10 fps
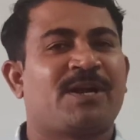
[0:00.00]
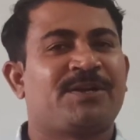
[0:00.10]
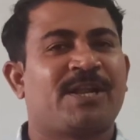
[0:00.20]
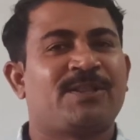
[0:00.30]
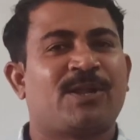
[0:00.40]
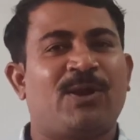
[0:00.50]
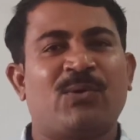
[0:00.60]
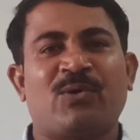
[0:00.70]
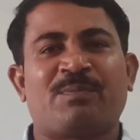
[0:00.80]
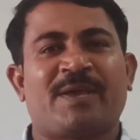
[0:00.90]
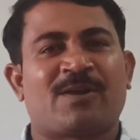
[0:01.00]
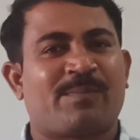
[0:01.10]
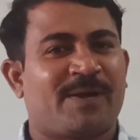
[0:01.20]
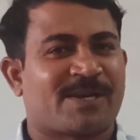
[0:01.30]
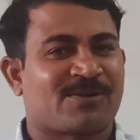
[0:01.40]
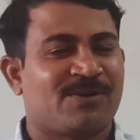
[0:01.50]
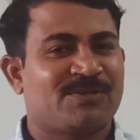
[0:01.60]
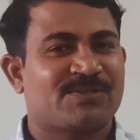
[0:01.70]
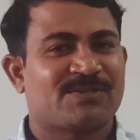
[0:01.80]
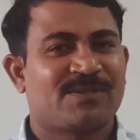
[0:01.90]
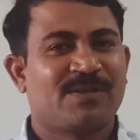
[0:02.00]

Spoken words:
contain the lone pair of electrons.